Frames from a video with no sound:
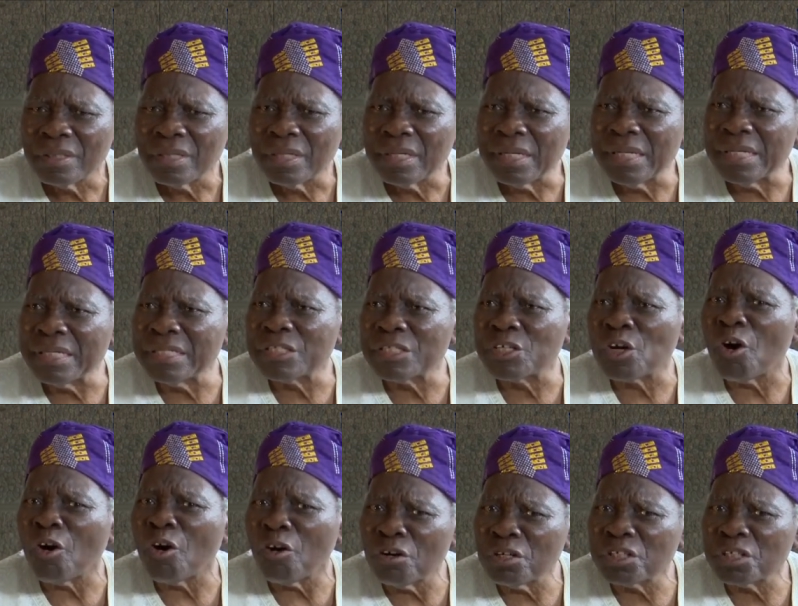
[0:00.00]
is
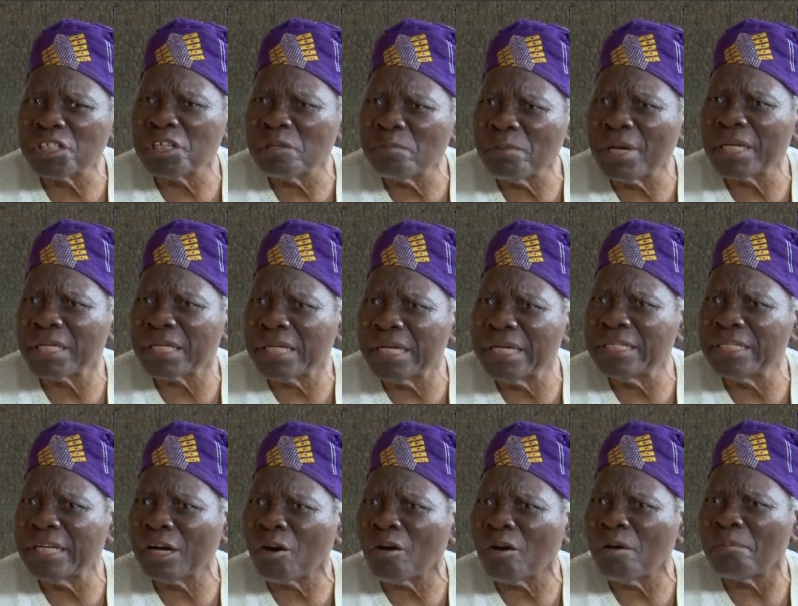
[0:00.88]
ultimately
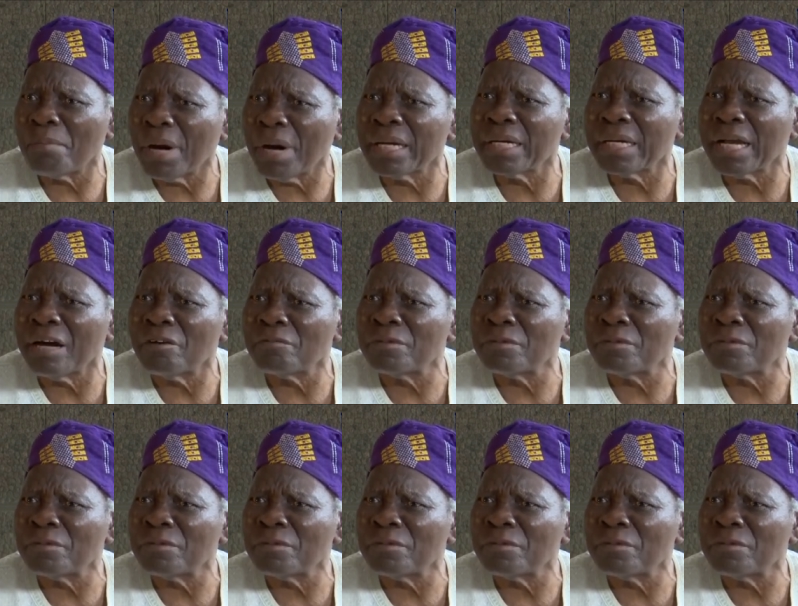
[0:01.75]
the commander